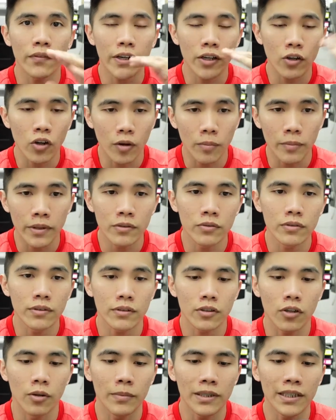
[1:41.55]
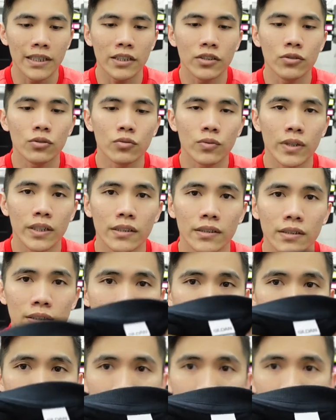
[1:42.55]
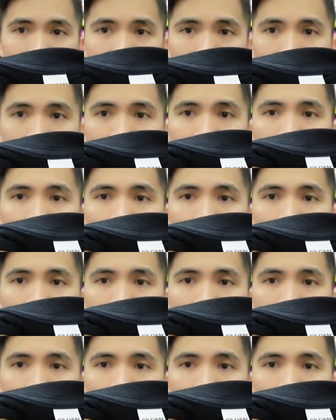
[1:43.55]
very commonly used one is the Gildan.